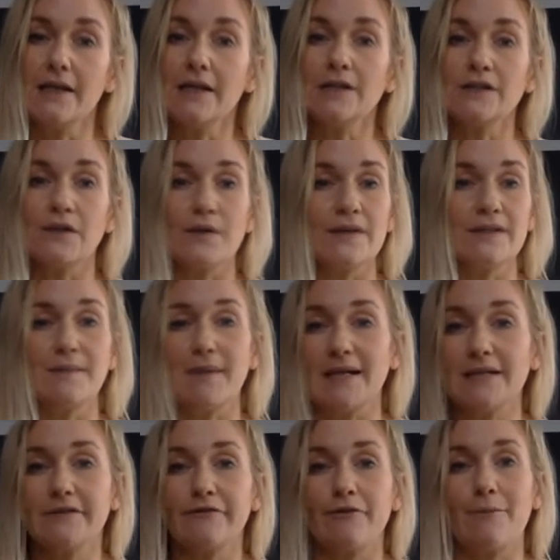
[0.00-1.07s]
So this
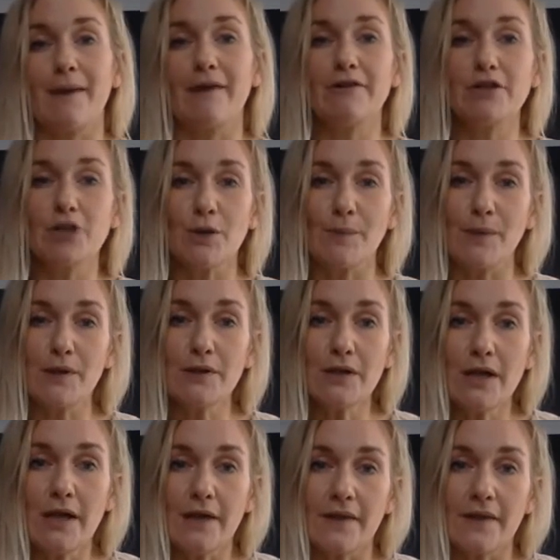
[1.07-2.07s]
means for a married couple,